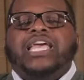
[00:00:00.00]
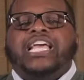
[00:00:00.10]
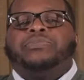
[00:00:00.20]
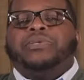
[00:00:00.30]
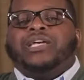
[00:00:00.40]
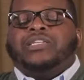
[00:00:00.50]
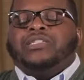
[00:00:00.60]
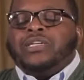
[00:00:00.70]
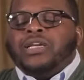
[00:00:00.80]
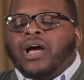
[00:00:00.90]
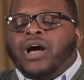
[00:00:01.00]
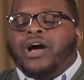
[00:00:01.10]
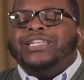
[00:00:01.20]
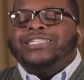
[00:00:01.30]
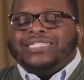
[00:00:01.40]
is because
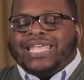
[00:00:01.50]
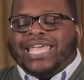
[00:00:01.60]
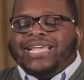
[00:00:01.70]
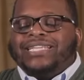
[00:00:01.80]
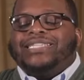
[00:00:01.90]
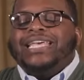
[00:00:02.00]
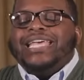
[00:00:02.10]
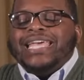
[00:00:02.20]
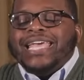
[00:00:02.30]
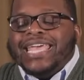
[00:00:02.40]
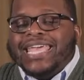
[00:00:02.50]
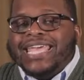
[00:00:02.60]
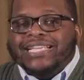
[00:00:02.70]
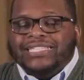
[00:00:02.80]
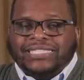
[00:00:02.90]
God takes
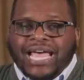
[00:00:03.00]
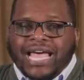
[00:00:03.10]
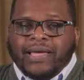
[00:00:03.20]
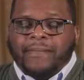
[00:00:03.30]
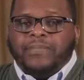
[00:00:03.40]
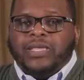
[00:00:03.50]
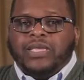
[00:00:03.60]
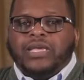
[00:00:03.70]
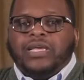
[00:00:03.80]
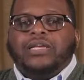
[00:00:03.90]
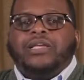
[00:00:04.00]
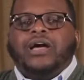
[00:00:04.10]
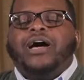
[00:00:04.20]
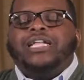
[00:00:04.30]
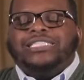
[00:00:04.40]
His time.
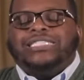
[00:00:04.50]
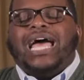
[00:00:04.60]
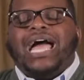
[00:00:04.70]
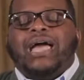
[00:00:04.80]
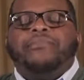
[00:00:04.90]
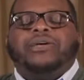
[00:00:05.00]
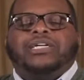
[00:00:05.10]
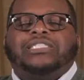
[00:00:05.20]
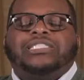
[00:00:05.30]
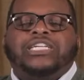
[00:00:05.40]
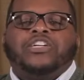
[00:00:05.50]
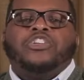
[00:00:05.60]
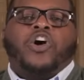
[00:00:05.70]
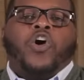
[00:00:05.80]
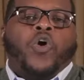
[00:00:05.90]
God's time
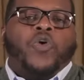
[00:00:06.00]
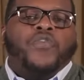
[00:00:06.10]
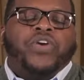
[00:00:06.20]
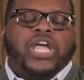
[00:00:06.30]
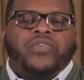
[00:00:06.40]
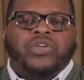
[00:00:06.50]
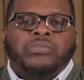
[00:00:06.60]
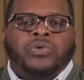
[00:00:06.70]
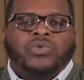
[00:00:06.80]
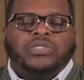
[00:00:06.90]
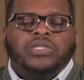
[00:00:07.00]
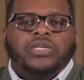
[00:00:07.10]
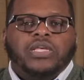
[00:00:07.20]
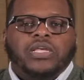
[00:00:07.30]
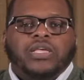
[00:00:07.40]
considers all variables,
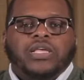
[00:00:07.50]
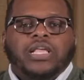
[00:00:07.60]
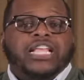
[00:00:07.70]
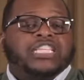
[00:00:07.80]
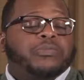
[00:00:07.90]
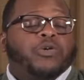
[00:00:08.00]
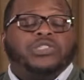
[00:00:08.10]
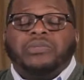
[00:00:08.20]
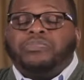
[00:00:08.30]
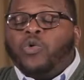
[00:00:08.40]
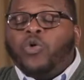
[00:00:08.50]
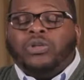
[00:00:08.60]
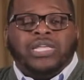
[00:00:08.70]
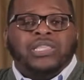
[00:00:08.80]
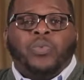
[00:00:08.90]
it's most
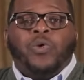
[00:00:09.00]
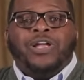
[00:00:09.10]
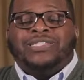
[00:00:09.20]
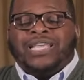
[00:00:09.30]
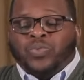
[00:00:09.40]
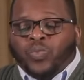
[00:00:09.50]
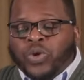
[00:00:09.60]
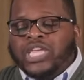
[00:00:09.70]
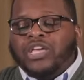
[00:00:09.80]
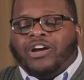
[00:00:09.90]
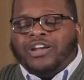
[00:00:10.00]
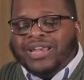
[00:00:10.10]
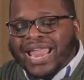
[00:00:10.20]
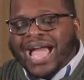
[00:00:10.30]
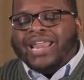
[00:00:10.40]
importantly the ones that we are
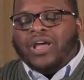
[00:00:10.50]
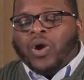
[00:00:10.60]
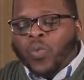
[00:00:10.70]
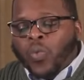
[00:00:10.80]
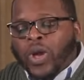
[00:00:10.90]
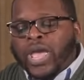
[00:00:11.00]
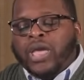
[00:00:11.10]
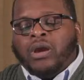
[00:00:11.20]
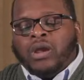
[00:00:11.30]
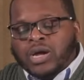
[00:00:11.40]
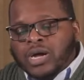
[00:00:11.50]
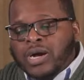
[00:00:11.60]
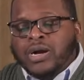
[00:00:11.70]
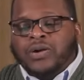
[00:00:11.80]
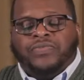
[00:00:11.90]
not aware
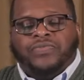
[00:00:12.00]
of.